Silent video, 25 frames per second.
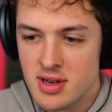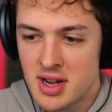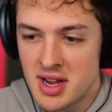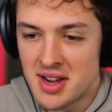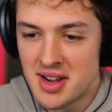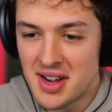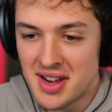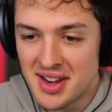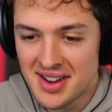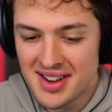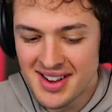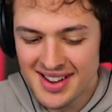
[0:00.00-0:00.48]

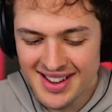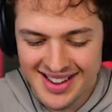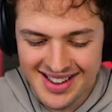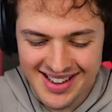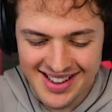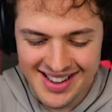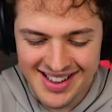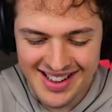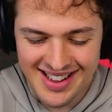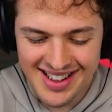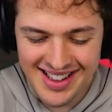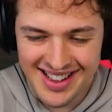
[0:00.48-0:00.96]
Resulting in
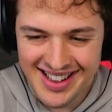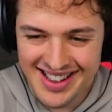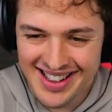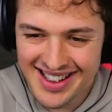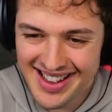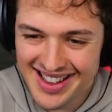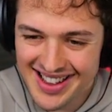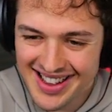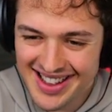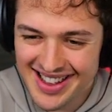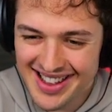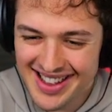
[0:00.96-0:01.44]
it
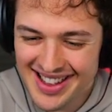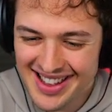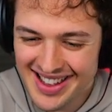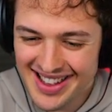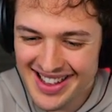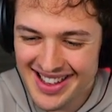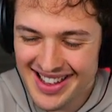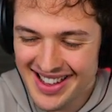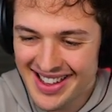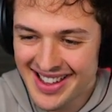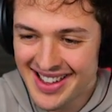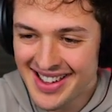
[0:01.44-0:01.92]

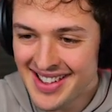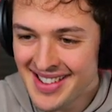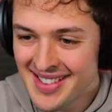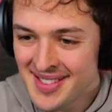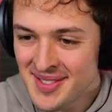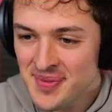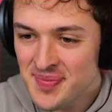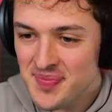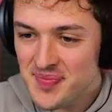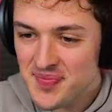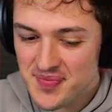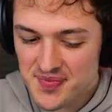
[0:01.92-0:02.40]
developing a
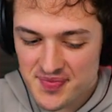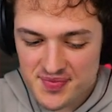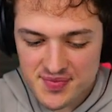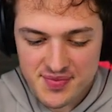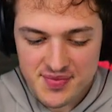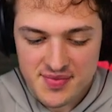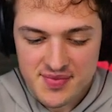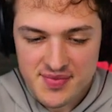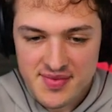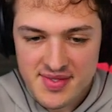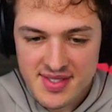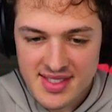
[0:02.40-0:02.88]
ring
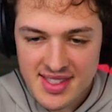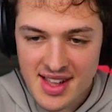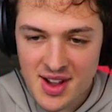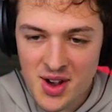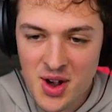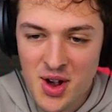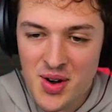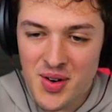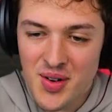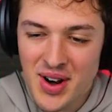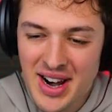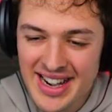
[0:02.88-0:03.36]
system.
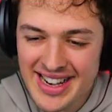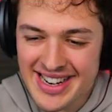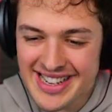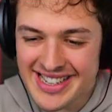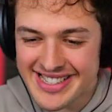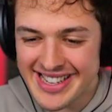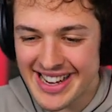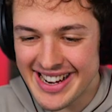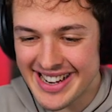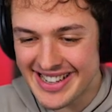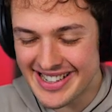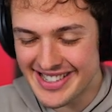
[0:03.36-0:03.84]
Like wait a
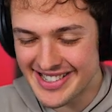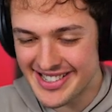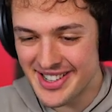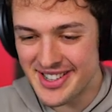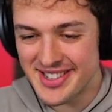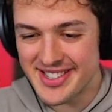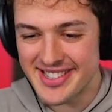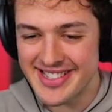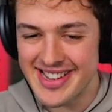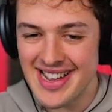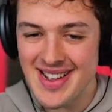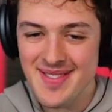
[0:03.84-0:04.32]
second. So
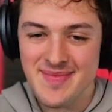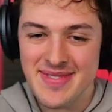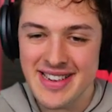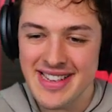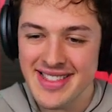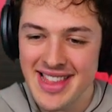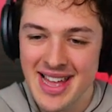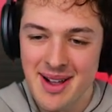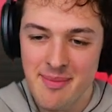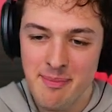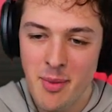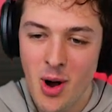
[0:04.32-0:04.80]
does that mean
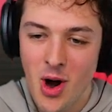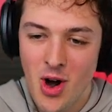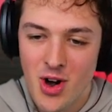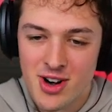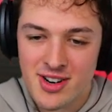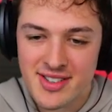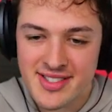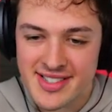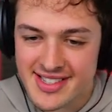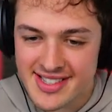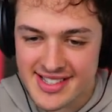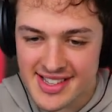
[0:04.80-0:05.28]
that
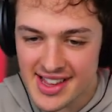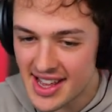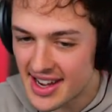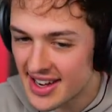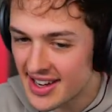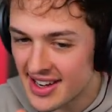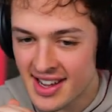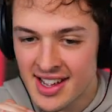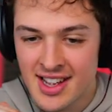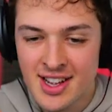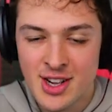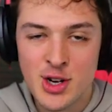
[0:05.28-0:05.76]
Mars is
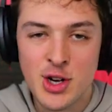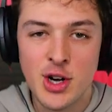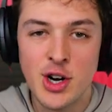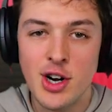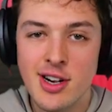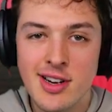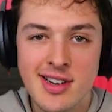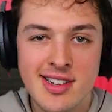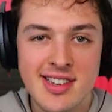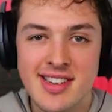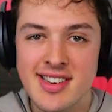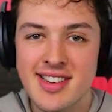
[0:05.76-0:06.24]
like
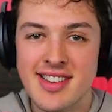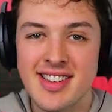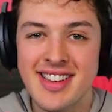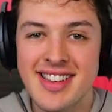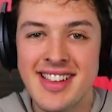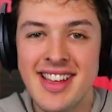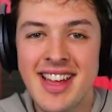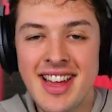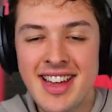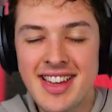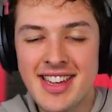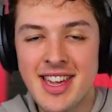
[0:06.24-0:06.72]
cooked?
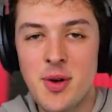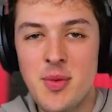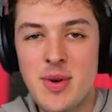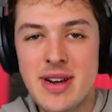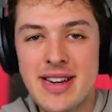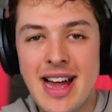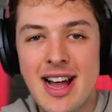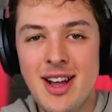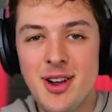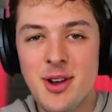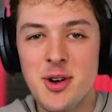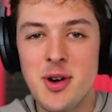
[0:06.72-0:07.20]
Can we
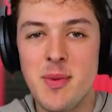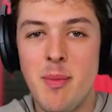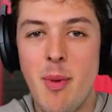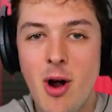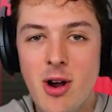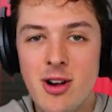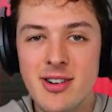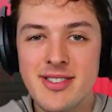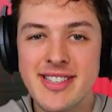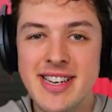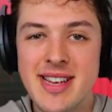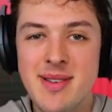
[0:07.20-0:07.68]
not go to
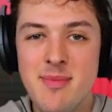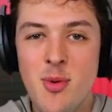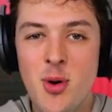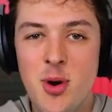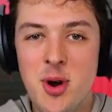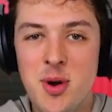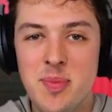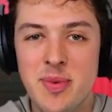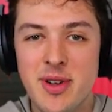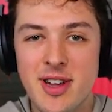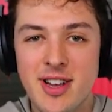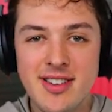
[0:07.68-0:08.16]
Mars
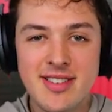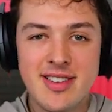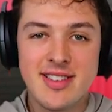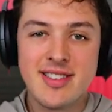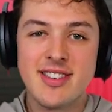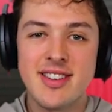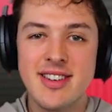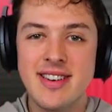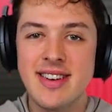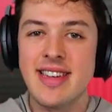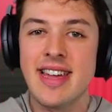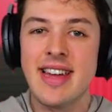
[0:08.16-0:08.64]
anymore because it's
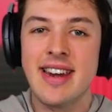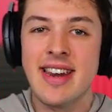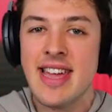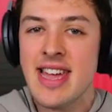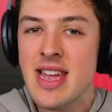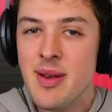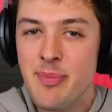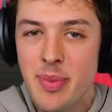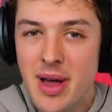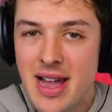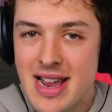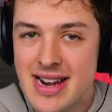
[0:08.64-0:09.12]
going to get
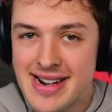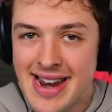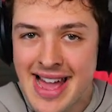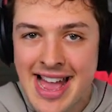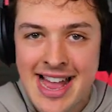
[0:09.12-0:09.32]
hit by an